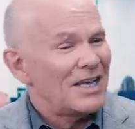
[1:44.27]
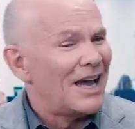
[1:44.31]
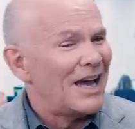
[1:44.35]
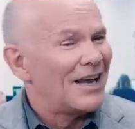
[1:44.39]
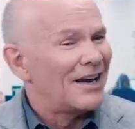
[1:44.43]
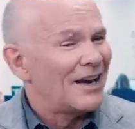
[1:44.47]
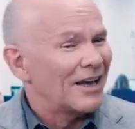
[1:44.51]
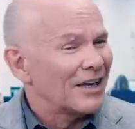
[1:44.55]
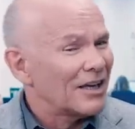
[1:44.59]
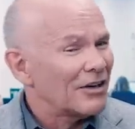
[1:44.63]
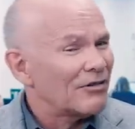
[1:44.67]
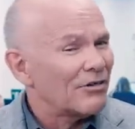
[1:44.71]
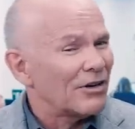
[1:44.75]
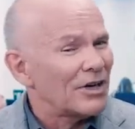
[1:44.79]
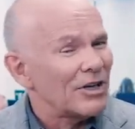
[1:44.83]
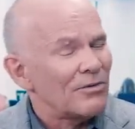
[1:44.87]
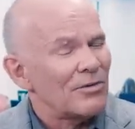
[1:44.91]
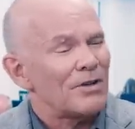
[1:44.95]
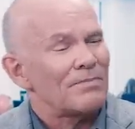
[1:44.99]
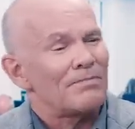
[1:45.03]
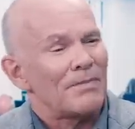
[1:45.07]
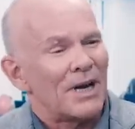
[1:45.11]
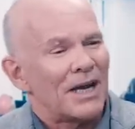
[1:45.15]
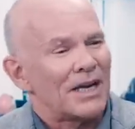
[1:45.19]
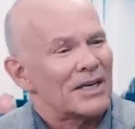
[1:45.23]
And I agree
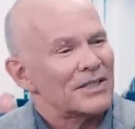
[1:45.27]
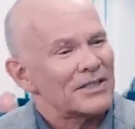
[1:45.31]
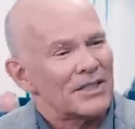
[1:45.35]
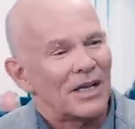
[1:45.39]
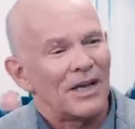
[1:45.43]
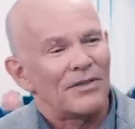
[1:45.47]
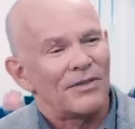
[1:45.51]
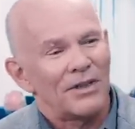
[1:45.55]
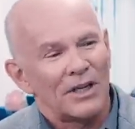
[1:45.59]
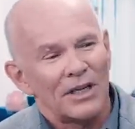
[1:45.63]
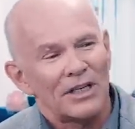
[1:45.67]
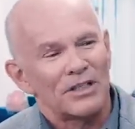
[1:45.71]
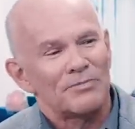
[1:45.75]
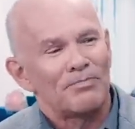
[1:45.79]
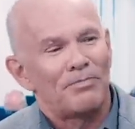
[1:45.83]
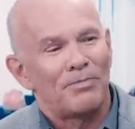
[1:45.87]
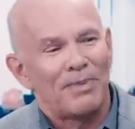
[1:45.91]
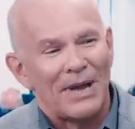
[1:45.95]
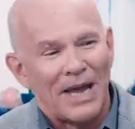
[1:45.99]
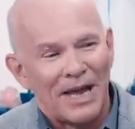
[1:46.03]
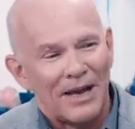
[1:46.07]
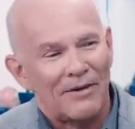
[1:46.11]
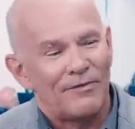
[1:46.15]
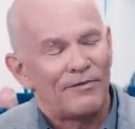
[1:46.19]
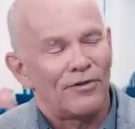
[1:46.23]
with Max. I think it's
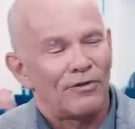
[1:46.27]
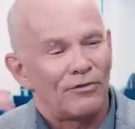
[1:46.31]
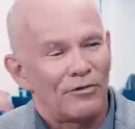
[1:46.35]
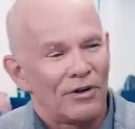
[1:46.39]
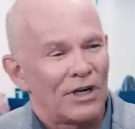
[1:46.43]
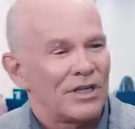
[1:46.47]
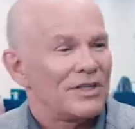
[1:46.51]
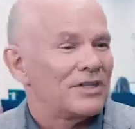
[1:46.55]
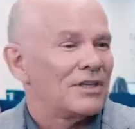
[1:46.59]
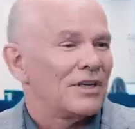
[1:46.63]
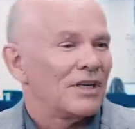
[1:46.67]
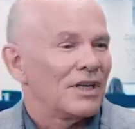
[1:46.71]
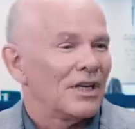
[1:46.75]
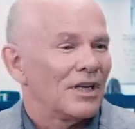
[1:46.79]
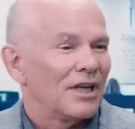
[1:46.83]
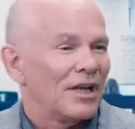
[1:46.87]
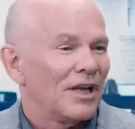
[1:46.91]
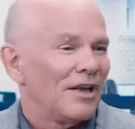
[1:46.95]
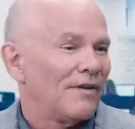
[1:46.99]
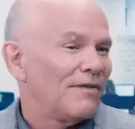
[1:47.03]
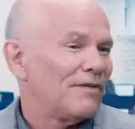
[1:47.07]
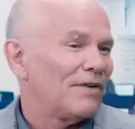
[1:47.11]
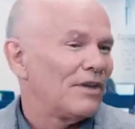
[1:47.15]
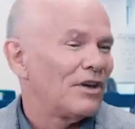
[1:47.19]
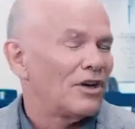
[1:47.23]
bad for racing
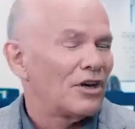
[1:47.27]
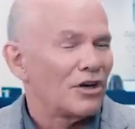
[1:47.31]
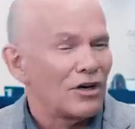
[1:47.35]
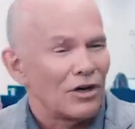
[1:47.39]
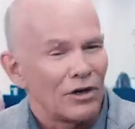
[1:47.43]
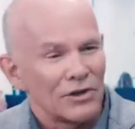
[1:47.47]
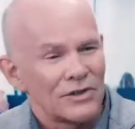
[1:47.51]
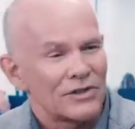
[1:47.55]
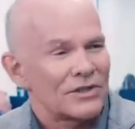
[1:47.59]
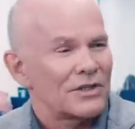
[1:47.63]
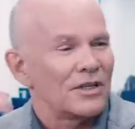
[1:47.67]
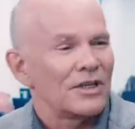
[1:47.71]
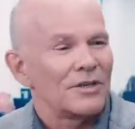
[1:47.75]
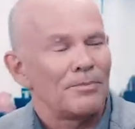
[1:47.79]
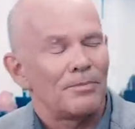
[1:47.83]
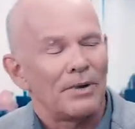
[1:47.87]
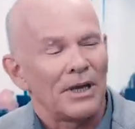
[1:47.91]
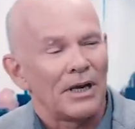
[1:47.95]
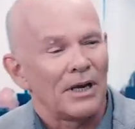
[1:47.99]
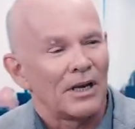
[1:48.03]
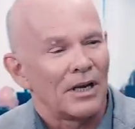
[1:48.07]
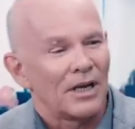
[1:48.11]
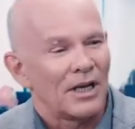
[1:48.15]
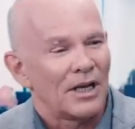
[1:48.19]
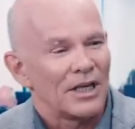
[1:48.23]
if you constantly
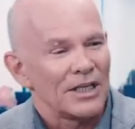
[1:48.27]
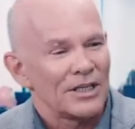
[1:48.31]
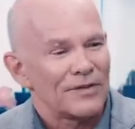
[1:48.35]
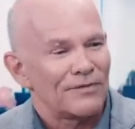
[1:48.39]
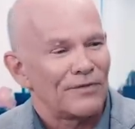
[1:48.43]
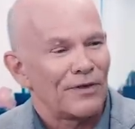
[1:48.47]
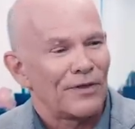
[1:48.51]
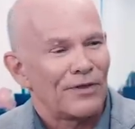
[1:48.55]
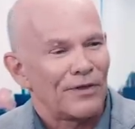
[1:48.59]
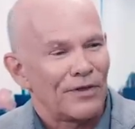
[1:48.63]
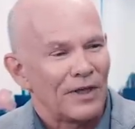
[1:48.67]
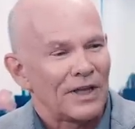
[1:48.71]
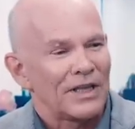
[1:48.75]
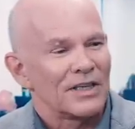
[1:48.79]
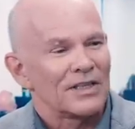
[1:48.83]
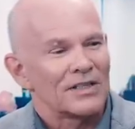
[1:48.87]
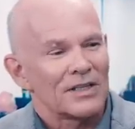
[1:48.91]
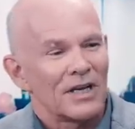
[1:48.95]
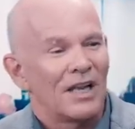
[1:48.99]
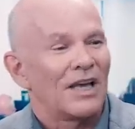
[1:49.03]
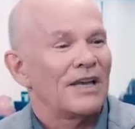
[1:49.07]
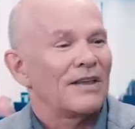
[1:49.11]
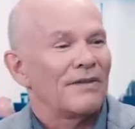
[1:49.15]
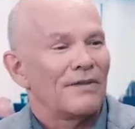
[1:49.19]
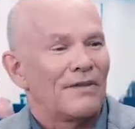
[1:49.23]
penalise for
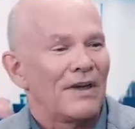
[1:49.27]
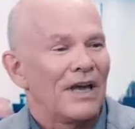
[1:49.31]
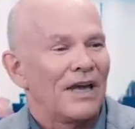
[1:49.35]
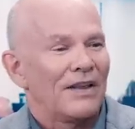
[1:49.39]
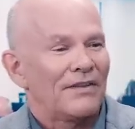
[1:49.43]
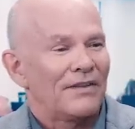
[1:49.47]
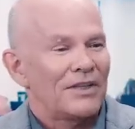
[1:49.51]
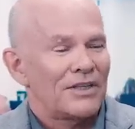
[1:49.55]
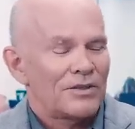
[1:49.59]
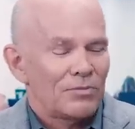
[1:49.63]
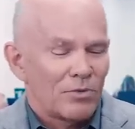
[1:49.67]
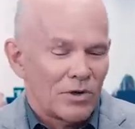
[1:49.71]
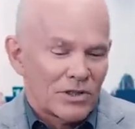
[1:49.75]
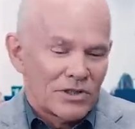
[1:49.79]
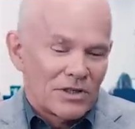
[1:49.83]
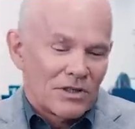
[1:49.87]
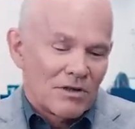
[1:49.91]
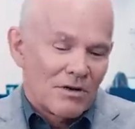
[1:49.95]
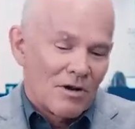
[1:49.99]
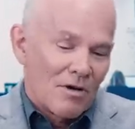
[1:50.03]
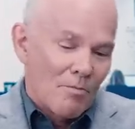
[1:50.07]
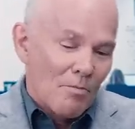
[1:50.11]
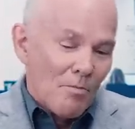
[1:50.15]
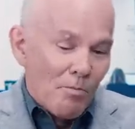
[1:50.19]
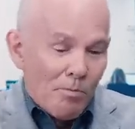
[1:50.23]
things like that. This
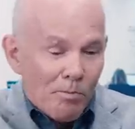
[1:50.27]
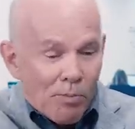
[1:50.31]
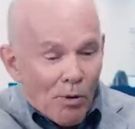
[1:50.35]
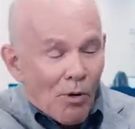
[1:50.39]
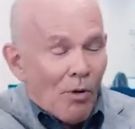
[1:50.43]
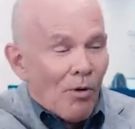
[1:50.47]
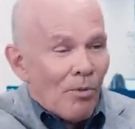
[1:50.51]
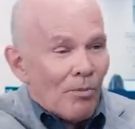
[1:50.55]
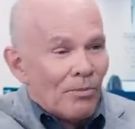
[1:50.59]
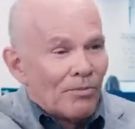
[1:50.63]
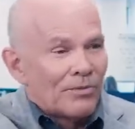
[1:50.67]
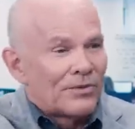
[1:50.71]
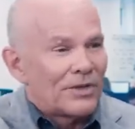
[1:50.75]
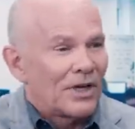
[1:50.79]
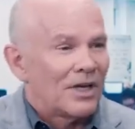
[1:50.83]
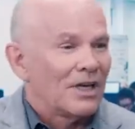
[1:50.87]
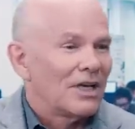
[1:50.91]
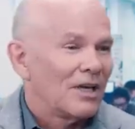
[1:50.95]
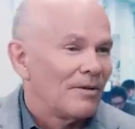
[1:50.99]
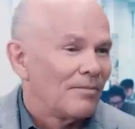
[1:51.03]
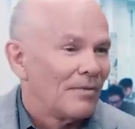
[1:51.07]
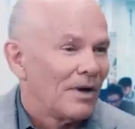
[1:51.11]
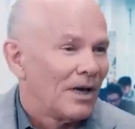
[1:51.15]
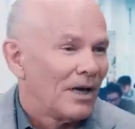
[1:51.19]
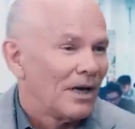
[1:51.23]
wasn't boom,
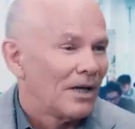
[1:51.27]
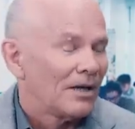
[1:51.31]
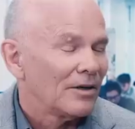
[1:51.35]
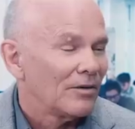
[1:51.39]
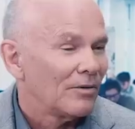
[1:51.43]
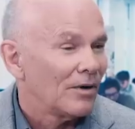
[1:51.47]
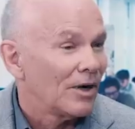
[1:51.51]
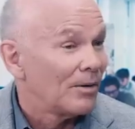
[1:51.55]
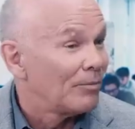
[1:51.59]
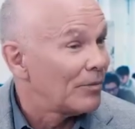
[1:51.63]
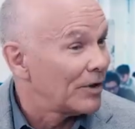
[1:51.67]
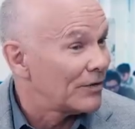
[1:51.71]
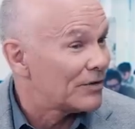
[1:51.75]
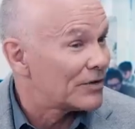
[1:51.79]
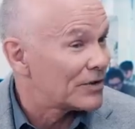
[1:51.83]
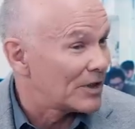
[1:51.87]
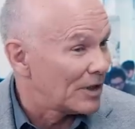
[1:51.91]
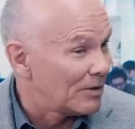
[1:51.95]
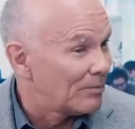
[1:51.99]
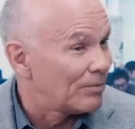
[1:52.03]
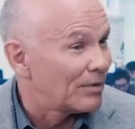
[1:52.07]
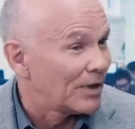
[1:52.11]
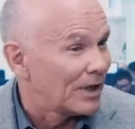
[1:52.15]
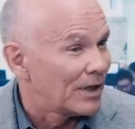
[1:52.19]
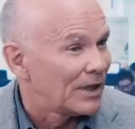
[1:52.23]
take him out. And we've
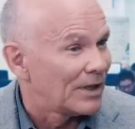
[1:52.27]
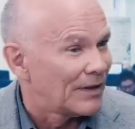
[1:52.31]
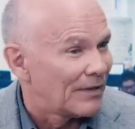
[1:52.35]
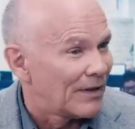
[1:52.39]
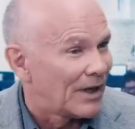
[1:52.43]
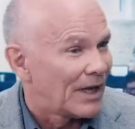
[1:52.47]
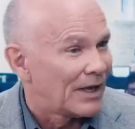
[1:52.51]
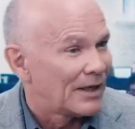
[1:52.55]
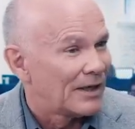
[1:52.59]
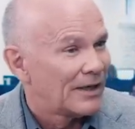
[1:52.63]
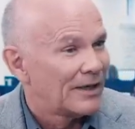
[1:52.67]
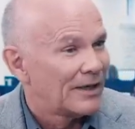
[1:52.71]
seen plenty of that.